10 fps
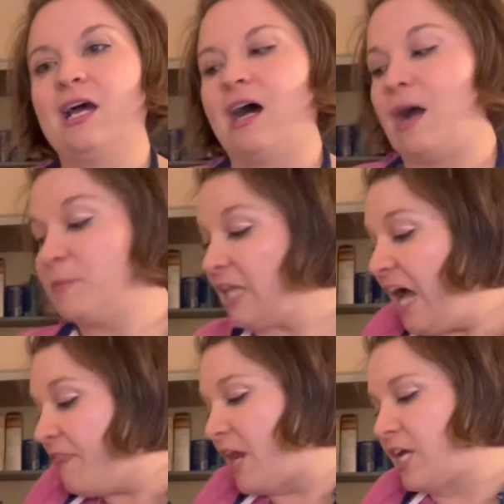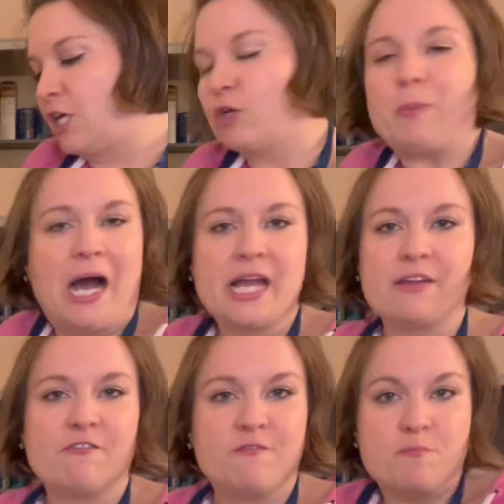I'm glad that I could
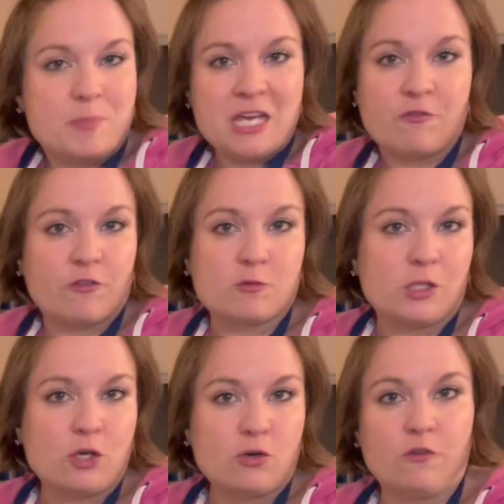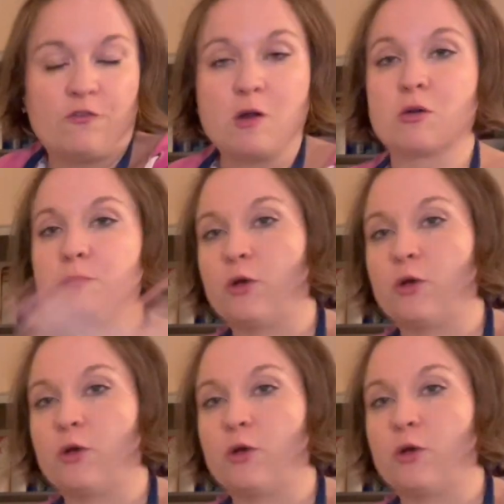buy beef from a local farmer,